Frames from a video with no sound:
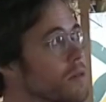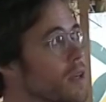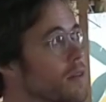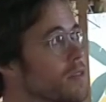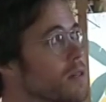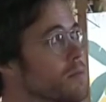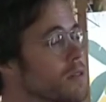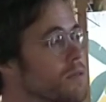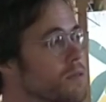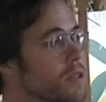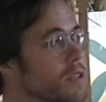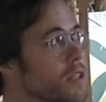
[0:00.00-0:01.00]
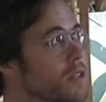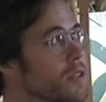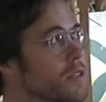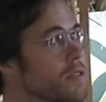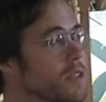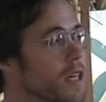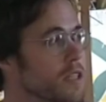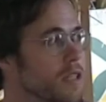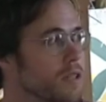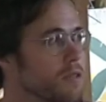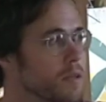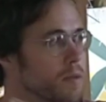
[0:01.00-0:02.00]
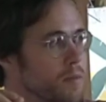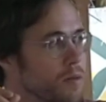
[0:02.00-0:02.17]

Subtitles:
We have a number of ones here that there's actually a USB